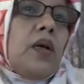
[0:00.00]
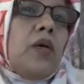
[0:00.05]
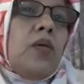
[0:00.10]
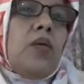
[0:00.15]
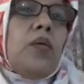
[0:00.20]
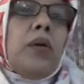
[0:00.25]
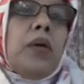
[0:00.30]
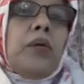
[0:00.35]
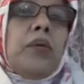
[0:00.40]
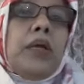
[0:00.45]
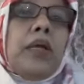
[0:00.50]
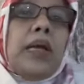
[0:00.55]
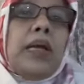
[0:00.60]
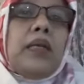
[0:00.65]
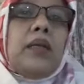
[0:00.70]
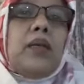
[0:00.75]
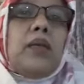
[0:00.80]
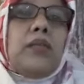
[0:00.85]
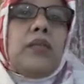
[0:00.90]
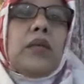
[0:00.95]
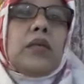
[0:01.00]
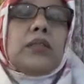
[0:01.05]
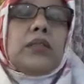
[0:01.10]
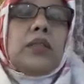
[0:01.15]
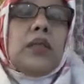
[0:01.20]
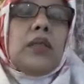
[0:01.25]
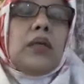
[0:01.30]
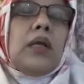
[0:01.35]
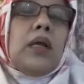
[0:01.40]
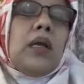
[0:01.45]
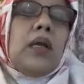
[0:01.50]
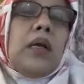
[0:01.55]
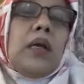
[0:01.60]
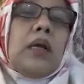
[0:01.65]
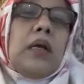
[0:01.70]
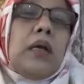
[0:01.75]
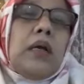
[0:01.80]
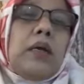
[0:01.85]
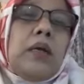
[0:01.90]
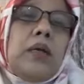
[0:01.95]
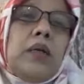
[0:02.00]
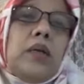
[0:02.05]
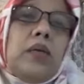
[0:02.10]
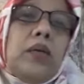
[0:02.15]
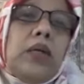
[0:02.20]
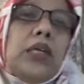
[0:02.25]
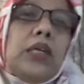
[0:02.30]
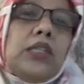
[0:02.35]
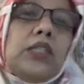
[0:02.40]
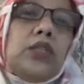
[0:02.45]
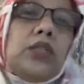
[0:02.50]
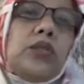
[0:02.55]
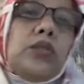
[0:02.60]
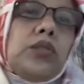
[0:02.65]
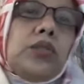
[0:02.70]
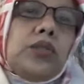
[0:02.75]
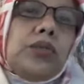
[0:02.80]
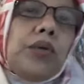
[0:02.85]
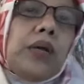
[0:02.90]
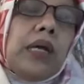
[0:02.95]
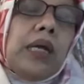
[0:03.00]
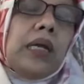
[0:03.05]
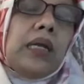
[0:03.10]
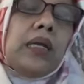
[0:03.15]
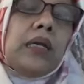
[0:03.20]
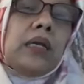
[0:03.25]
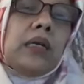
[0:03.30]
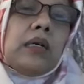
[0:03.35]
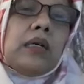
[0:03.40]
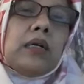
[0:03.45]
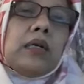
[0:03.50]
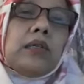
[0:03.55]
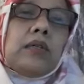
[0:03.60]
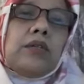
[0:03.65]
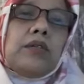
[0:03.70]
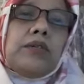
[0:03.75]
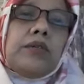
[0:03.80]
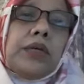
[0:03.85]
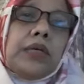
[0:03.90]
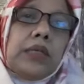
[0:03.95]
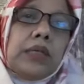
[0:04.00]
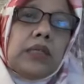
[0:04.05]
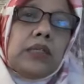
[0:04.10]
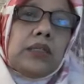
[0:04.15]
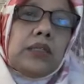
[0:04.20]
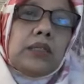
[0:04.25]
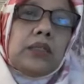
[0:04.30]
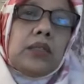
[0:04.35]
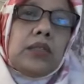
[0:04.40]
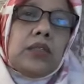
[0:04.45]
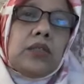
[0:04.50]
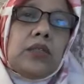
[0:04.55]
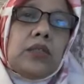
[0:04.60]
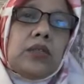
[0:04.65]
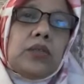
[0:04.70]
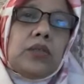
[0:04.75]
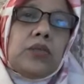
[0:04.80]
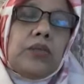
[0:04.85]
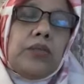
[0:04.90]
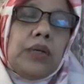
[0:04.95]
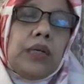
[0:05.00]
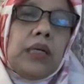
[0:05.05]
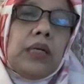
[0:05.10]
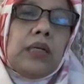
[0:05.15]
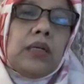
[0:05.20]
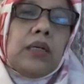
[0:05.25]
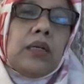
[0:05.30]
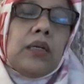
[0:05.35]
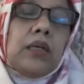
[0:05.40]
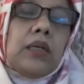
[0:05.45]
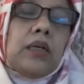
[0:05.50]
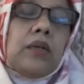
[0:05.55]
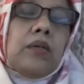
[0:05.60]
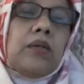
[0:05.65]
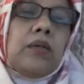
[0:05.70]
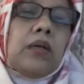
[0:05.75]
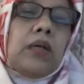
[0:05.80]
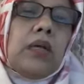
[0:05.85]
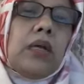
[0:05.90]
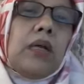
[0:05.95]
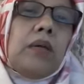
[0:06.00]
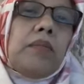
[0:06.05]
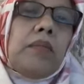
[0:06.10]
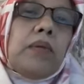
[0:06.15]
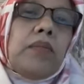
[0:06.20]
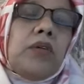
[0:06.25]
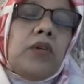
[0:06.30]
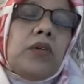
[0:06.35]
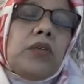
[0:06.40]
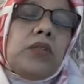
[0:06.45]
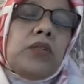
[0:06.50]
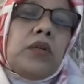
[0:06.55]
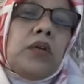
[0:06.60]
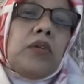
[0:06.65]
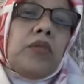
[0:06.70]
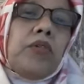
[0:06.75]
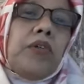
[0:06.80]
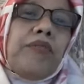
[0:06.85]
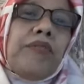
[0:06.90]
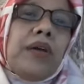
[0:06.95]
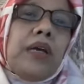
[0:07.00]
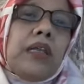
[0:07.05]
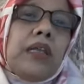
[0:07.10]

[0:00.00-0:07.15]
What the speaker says: what we can do is to train readers to read, because we find